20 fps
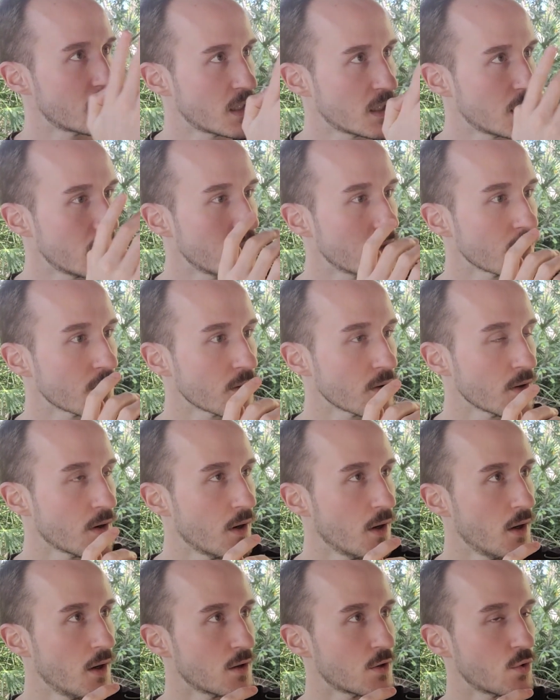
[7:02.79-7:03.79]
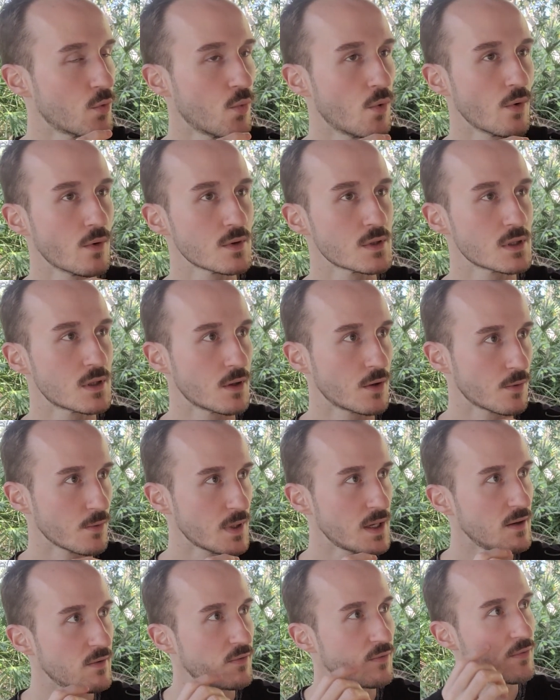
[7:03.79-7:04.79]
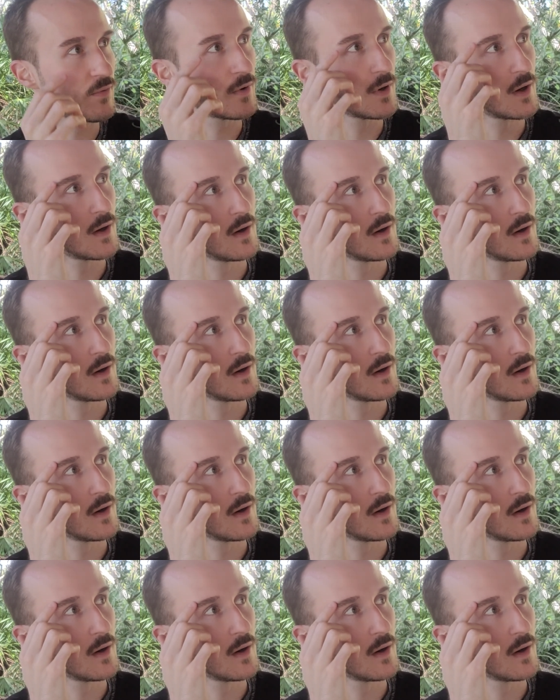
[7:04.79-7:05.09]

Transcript: here towards the grief